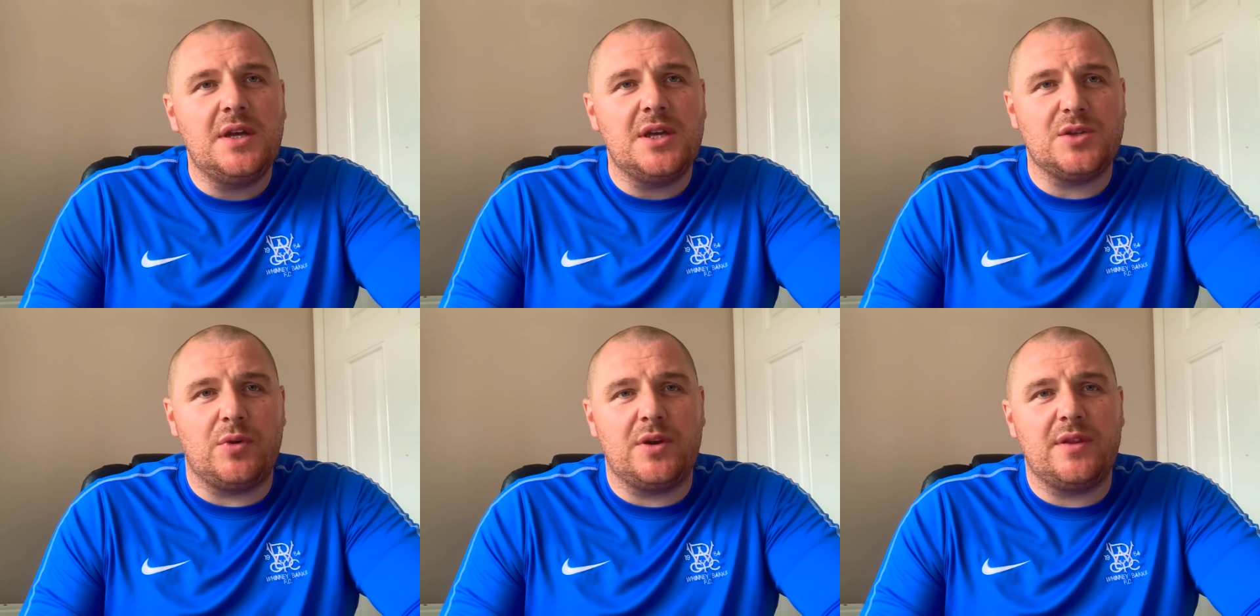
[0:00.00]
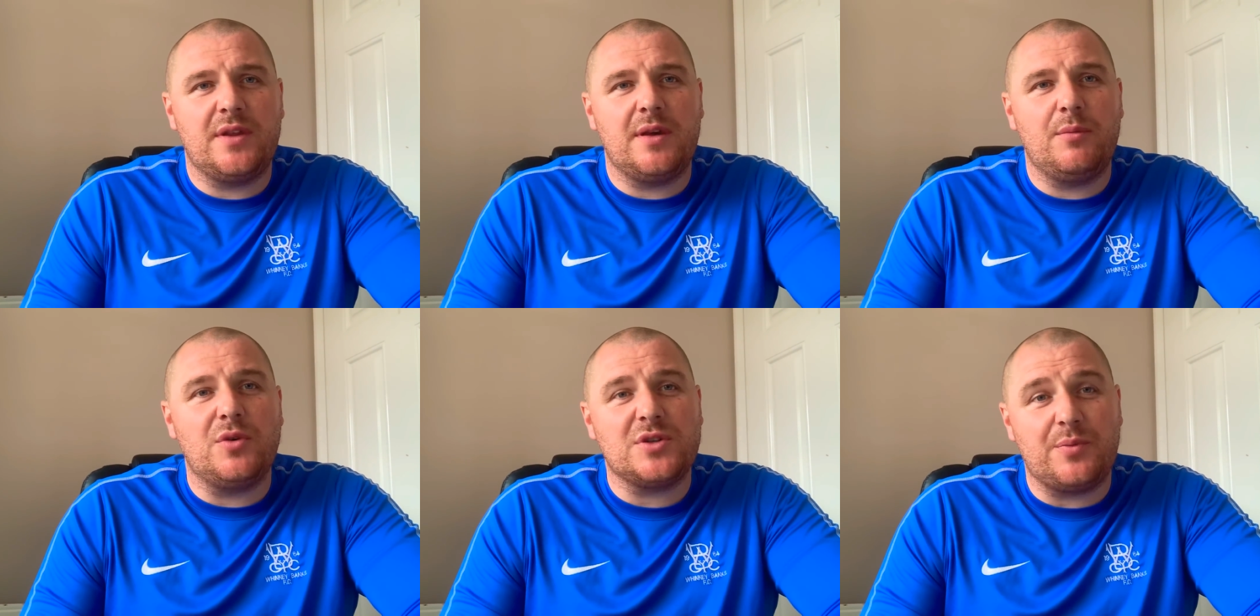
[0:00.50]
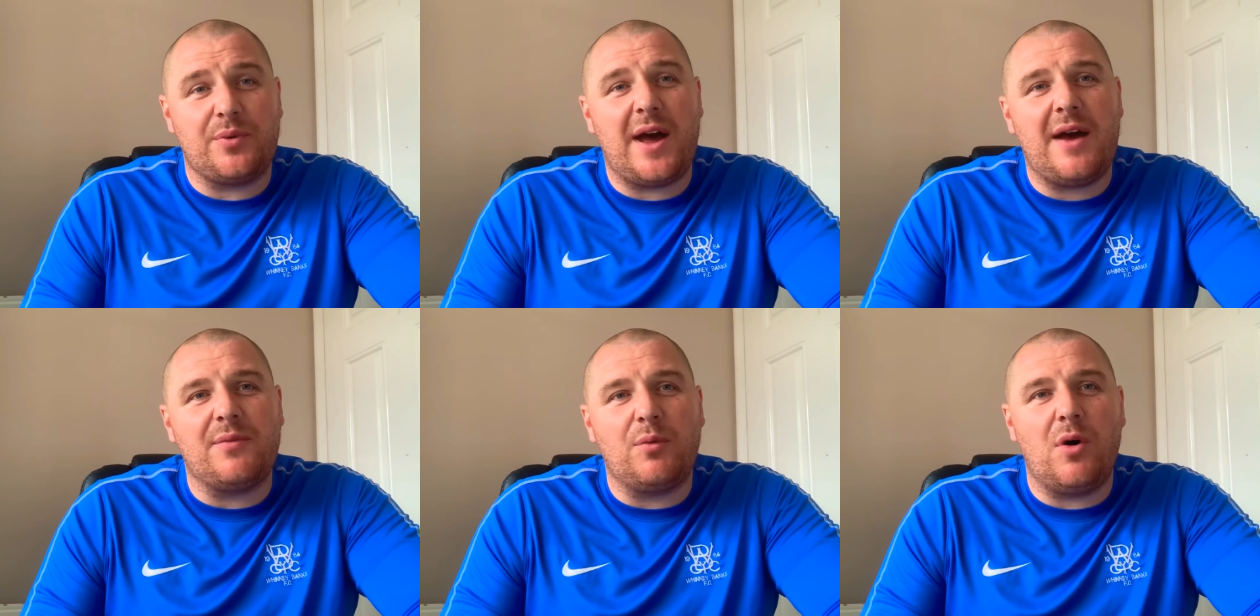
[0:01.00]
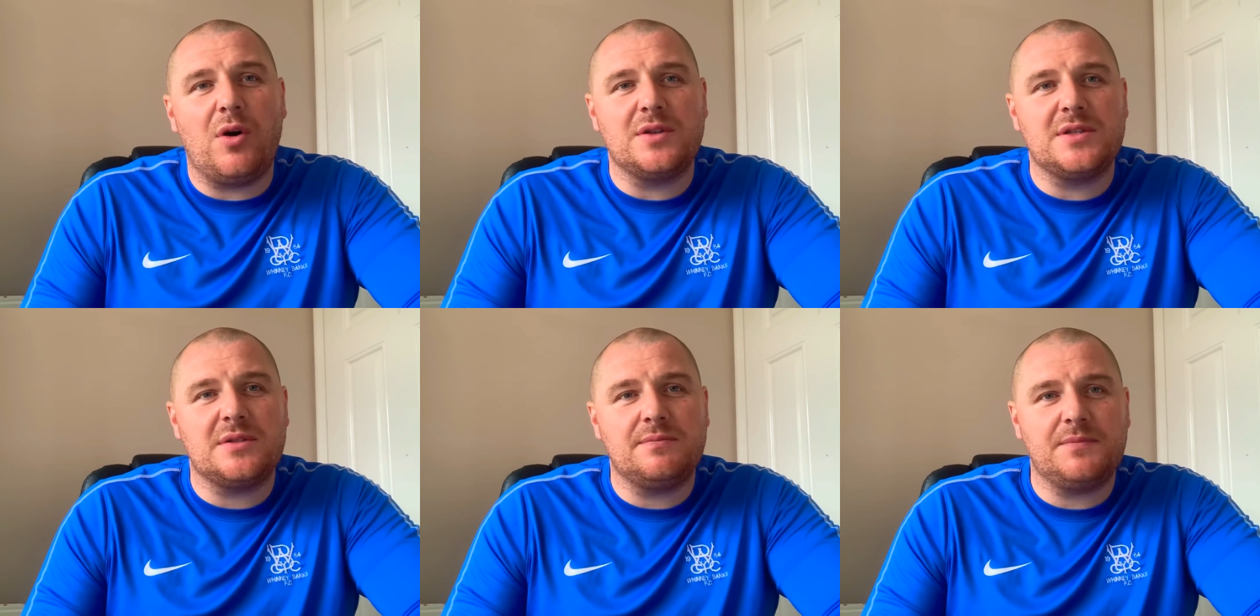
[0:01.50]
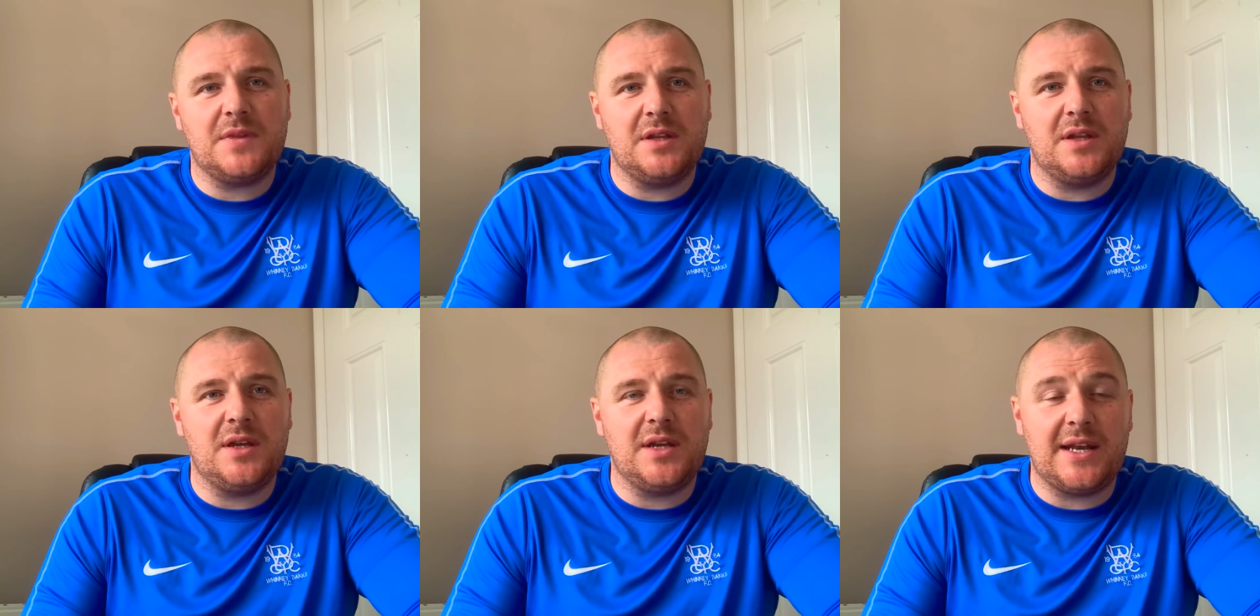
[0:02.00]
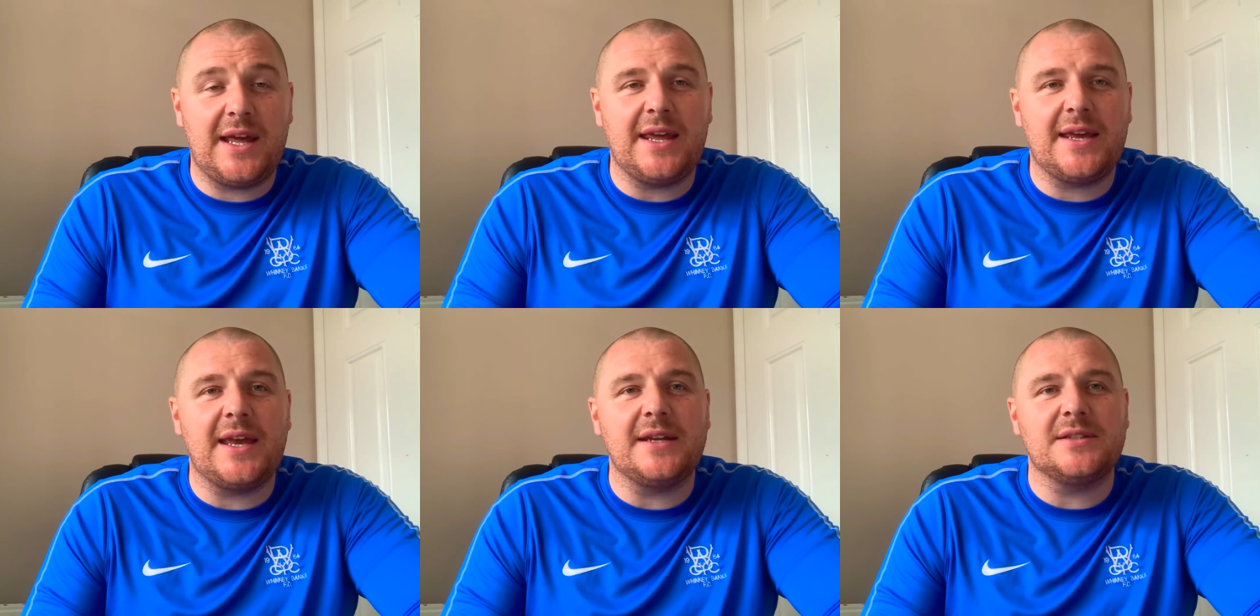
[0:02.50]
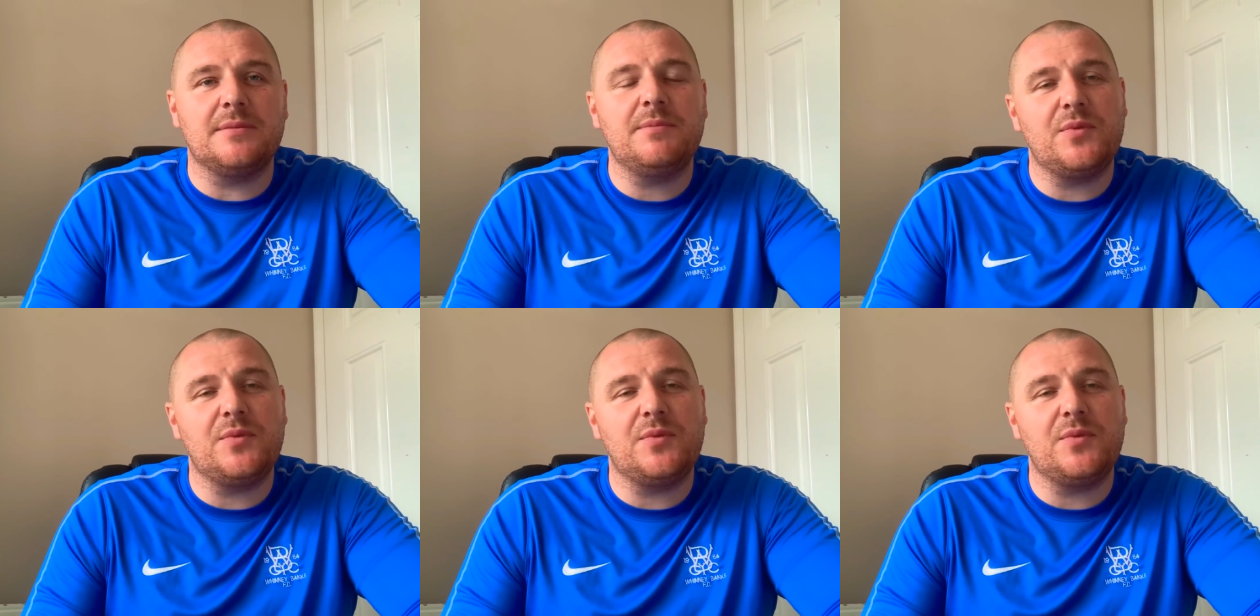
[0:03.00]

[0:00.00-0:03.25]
as one of the most deprived wards in the United Kingdom.